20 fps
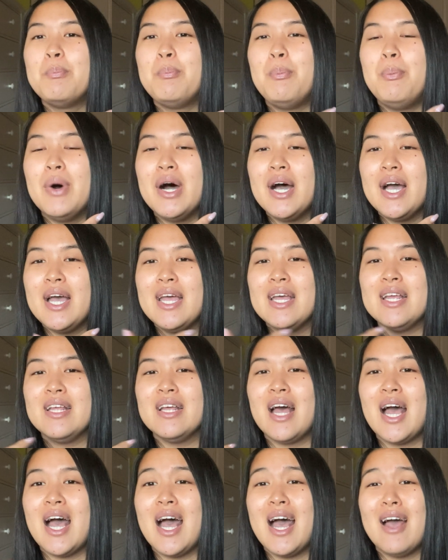
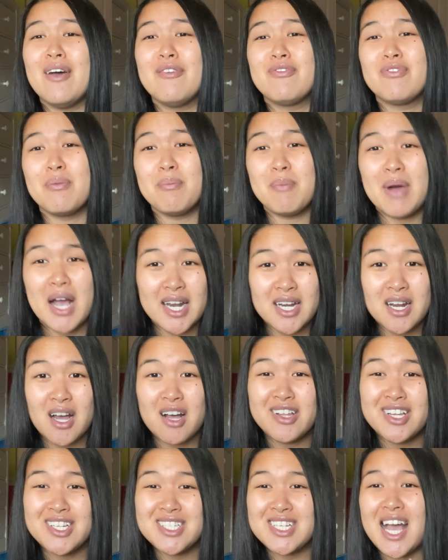But from my
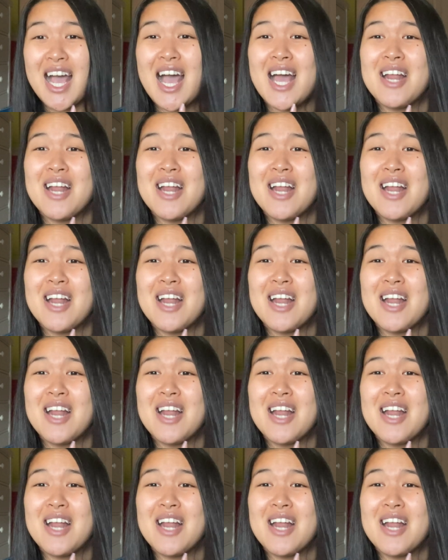knowledge,